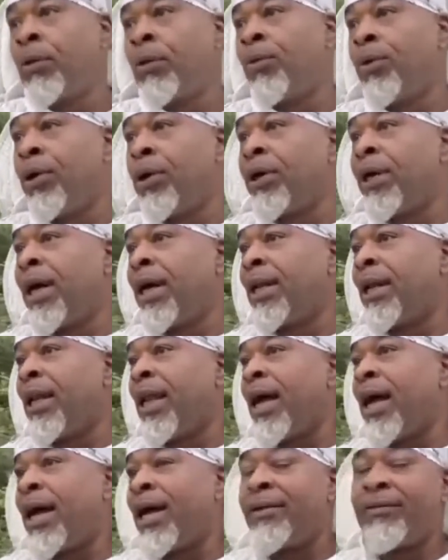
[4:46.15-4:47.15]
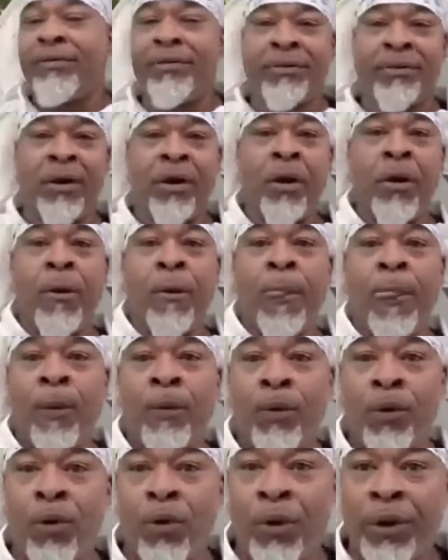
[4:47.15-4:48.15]
You want not live. anything
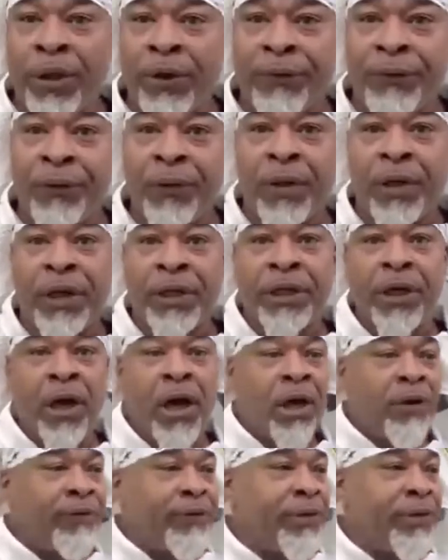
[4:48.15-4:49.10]
so I can going pause in for honey and harvest.